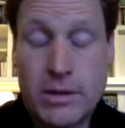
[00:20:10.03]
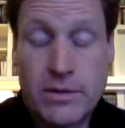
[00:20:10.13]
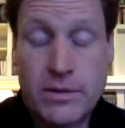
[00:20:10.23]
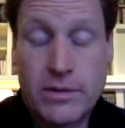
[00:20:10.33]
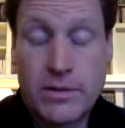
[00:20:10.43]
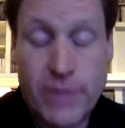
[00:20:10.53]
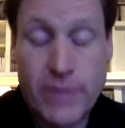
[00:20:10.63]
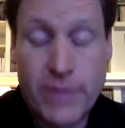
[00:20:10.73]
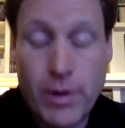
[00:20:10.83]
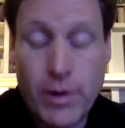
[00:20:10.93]
a very
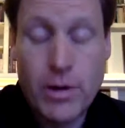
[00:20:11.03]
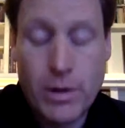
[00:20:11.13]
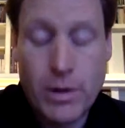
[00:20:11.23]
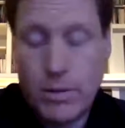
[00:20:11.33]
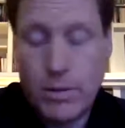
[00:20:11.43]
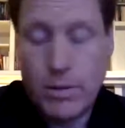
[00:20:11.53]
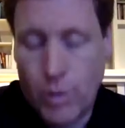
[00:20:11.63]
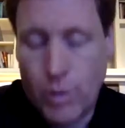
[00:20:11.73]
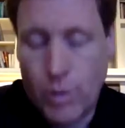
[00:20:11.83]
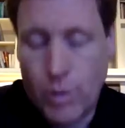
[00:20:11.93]
good
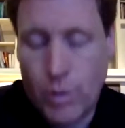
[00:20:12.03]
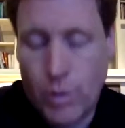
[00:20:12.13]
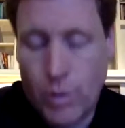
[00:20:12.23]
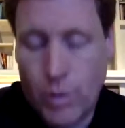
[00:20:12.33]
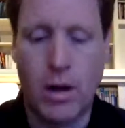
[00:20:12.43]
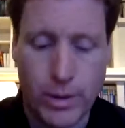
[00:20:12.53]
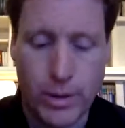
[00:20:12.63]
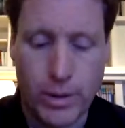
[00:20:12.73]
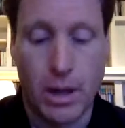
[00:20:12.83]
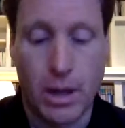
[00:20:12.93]
warning, and I think we
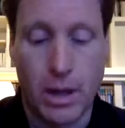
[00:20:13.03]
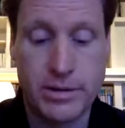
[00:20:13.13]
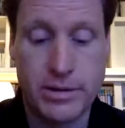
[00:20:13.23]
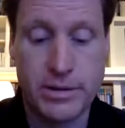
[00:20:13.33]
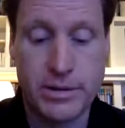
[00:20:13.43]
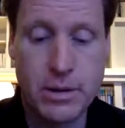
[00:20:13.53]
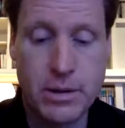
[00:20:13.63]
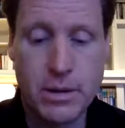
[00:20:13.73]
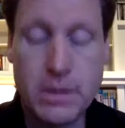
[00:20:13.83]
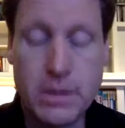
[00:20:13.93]
all realize
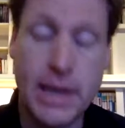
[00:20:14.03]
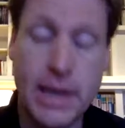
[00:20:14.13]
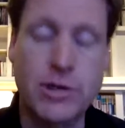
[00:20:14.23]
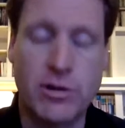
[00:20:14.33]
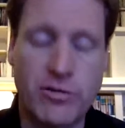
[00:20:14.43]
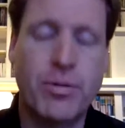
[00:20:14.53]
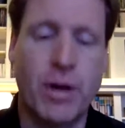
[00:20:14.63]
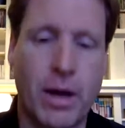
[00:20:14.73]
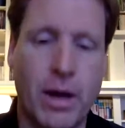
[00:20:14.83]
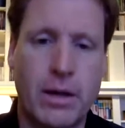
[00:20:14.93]
the danger of
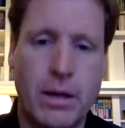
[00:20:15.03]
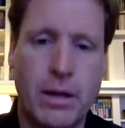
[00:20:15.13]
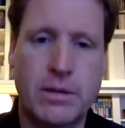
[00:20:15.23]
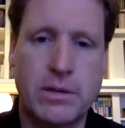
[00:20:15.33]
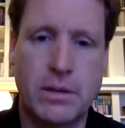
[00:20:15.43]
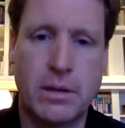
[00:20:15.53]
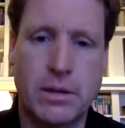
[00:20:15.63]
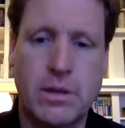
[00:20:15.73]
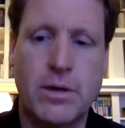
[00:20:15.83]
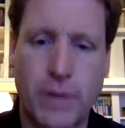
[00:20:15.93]
pride. It's
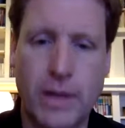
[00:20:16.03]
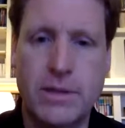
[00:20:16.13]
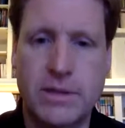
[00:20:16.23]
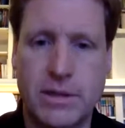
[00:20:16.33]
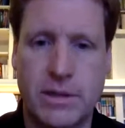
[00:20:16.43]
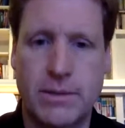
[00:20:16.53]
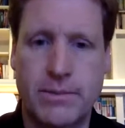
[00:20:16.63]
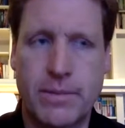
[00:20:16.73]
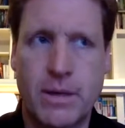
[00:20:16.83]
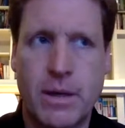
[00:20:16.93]
a great
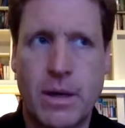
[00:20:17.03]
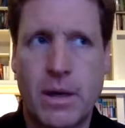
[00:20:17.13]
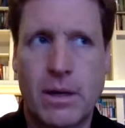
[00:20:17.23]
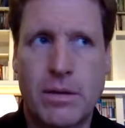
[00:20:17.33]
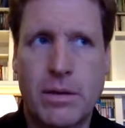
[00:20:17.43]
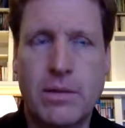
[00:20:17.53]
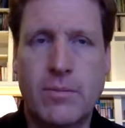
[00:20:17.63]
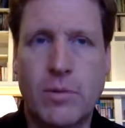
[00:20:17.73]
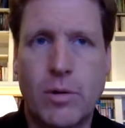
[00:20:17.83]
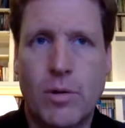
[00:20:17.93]
sin, and I think the
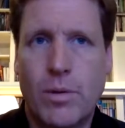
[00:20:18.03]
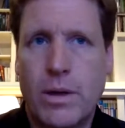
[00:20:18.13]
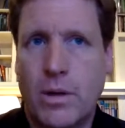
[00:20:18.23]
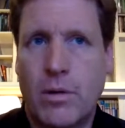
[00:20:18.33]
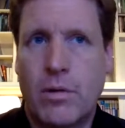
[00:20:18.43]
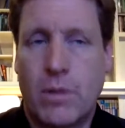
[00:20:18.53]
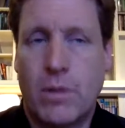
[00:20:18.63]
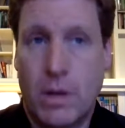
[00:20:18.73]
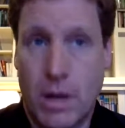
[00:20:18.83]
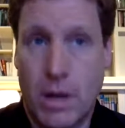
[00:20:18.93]
more we know
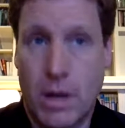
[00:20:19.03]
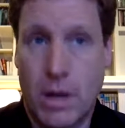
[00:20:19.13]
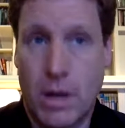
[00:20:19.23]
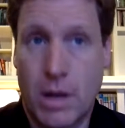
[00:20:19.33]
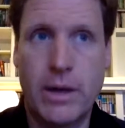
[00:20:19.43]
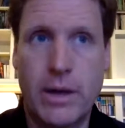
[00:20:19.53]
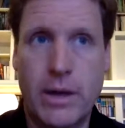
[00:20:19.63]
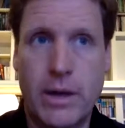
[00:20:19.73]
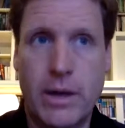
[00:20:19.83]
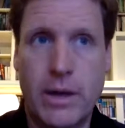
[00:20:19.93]
God and the
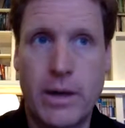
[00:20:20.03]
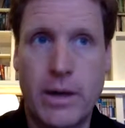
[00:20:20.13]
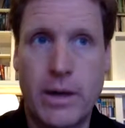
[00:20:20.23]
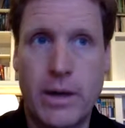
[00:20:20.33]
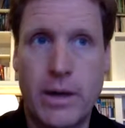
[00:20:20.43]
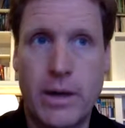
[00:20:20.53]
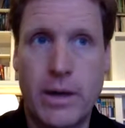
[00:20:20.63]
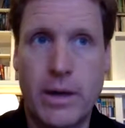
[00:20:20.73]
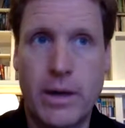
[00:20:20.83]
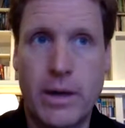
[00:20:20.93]
more we know the
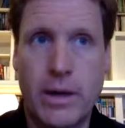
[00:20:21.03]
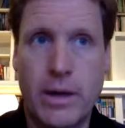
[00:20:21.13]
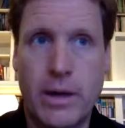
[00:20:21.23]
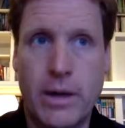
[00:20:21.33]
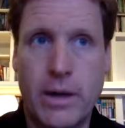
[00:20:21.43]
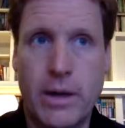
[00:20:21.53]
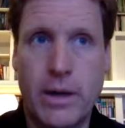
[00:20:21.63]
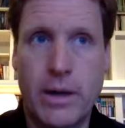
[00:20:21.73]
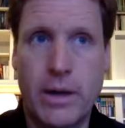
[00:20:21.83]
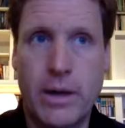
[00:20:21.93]
gospel, you see
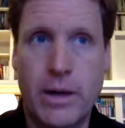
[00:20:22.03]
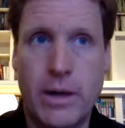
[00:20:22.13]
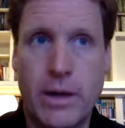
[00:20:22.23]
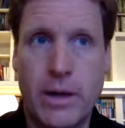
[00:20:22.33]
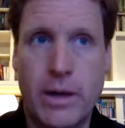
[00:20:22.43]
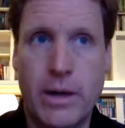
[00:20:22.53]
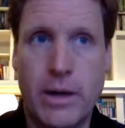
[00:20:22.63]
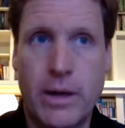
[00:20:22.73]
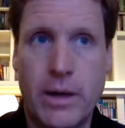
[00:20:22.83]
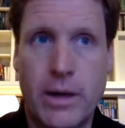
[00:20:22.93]
how
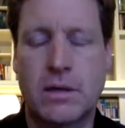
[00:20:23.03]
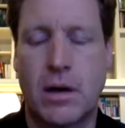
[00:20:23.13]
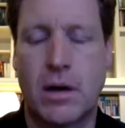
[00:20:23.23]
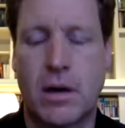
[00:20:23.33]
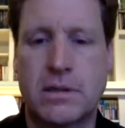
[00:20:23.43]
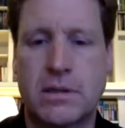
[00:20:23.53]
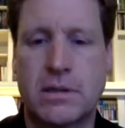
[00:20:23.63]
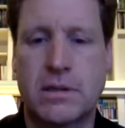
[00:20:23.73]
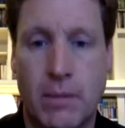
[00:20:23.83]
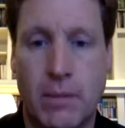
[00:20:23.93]
zealous God is to
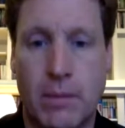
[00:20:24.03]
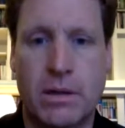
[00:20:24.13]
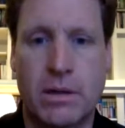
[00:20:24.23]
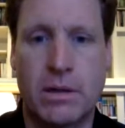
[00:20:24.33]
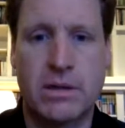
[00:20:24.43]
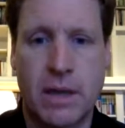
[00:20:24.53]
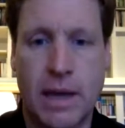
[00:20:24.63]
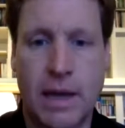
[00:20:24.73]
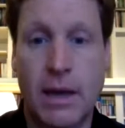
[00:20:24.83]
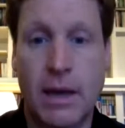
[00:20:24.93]
humble us
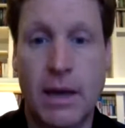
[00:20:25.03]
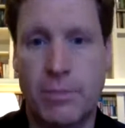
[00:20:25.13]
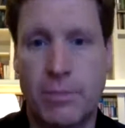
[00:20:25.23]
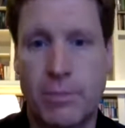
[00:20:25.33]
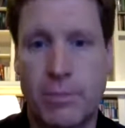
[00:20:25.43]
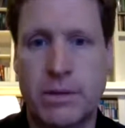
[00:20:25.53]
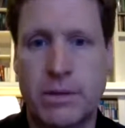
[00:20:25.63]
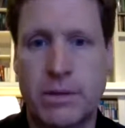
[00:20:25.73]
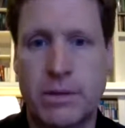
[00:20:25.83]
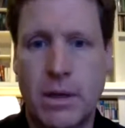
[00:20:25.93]
at every point.
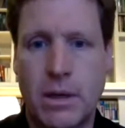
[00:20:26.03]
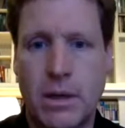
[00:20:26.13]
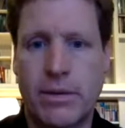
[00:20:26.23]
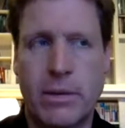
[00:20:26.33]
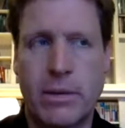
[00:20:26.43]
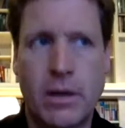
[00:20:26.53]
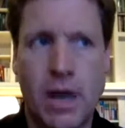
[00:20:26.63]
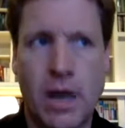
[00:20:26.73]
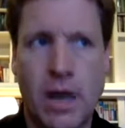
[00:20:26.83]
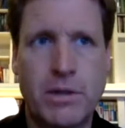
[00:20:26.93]
And that the
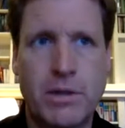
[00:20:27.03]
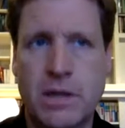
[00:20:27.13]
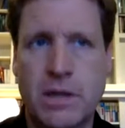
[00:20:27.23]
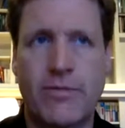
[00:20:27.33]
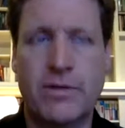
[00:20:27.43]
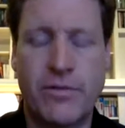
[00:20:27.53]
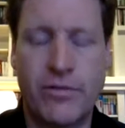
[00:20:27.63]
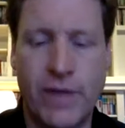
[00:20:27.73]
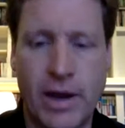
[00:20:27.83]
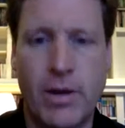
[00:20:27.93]
gospel itself is
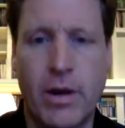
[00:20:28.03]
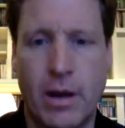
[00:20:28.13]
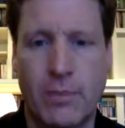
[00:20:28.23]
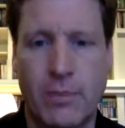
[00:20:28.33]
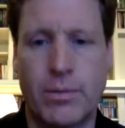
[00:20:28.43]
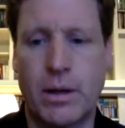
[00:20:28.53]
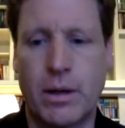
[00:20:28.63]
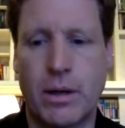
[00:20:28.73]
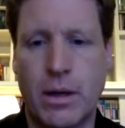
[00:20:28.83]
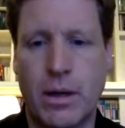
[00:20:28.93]
very humbling.
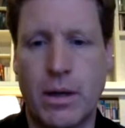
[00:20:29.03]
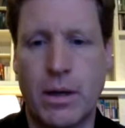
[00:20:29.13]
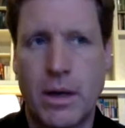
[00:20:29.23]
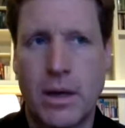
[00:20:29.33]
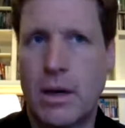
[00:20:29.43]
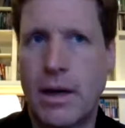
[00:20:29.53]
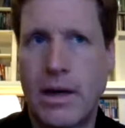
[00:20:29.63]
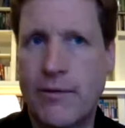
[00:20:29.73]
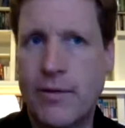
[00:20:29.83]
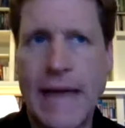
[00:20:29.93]

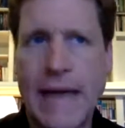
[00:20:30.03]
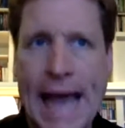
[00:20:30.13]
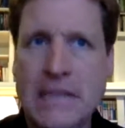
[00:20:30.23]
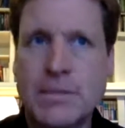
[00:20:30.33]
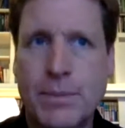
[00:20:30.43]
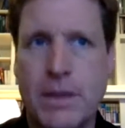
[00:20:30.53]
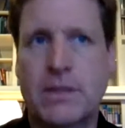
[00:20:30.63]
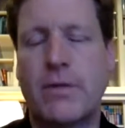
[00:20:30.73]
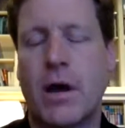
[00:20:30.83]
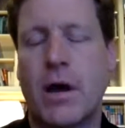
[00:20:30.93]
Every
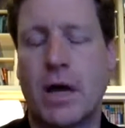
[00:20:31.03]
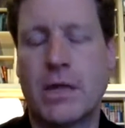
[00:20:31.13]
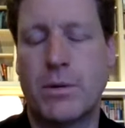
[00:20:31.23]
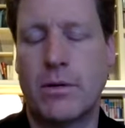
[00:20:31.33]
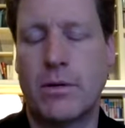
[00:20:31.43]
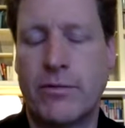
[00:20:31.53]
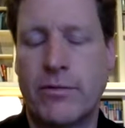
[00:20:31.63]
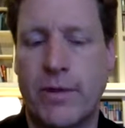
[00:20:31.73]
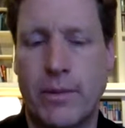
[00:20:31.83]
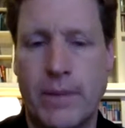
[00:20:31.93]
aspect of the gospel,
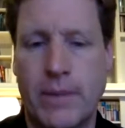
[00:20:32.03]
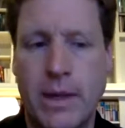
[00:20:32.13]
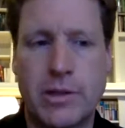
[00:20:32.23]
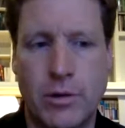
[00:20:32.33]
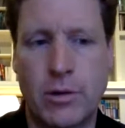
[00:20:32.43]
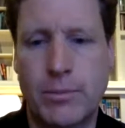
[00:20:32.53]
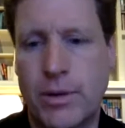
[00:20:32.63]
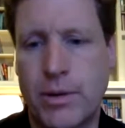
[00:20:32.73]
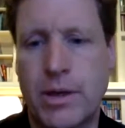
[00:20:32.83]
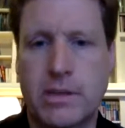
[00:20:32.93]
from eternal
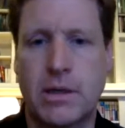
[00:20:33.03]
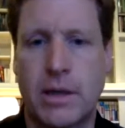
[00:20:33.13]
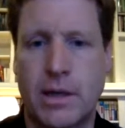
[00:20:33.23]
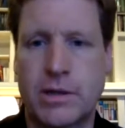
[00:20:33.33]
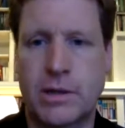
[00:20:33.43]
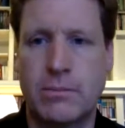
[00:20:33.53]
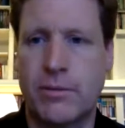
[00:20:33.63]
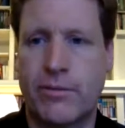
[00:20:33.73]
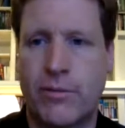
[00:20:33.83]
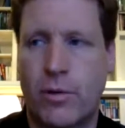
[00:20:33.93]
predestination
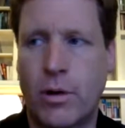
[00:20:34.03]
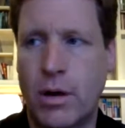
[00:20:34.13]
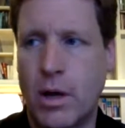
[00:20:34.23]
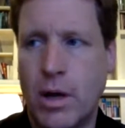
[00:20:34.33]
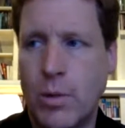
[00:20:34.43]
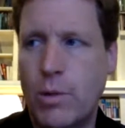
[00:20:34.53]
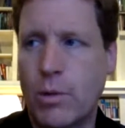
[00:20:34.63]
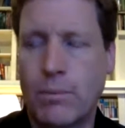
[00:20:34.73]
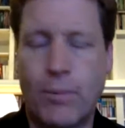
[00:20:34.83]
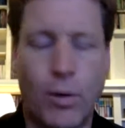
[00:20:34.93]
before we
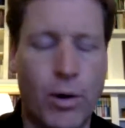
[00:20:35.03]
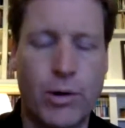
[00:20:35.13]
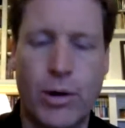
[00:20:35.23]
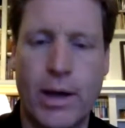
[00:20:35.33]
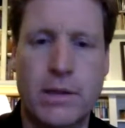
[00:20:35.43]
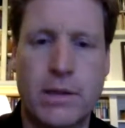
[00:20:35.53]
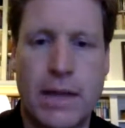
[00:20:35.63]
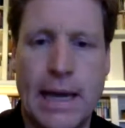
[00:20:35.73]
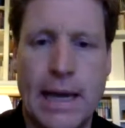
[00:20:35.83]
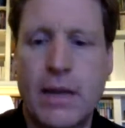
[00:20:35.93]
were born or had done
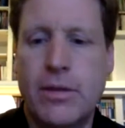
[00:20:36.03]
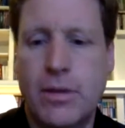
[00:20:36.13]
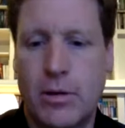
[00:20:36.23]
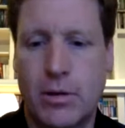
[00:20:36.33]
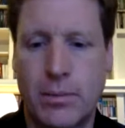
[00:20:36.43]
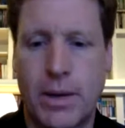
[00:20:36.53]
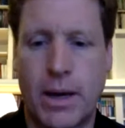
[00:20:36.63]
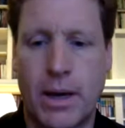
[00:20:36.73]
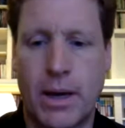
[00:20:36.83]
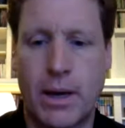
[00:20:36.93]
anything good or
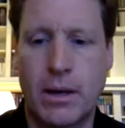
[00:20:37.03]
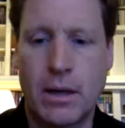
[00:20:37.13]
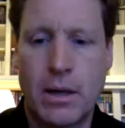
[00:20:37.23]
bad,